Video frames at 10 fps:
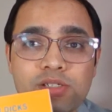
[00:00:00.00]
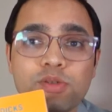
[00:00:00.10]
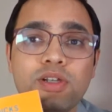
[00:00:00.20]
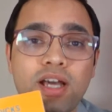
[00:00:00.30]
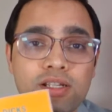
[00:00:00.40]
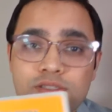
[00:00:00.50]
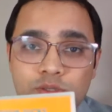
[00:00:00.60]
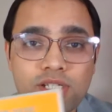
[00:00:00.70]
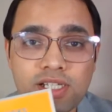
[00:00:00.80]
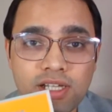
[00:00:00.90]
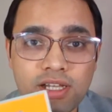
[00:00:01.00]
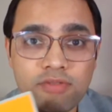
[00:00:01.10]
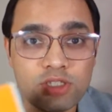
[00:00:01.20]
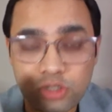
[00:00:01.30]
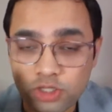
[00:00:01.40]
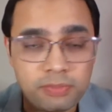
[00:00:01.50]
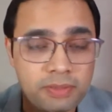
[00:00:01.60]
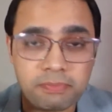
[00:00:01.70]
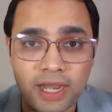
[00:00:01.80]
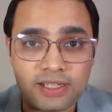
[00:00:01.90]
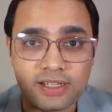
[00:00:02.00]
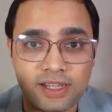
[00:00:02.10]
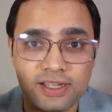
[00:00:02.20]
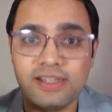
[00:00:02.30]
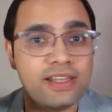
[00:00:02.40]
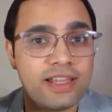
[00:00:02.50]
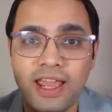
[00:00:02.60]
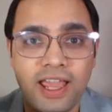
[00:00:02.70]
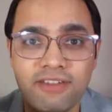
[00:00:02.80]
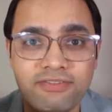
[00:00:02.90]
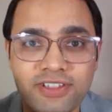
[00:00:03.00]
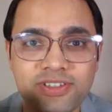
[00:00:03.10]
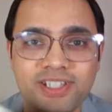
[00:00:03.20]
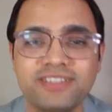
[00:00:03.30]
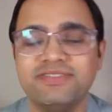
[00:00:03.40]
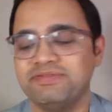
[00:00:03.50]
to learn storytelling, which should be practically everyone.